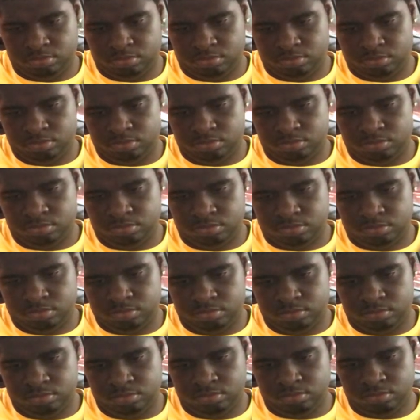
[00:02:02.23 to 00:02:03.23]

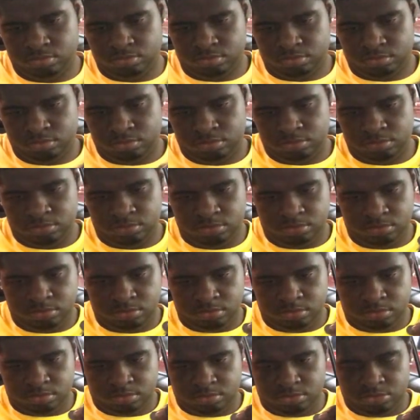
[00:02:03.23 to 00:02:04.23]
(not speaking)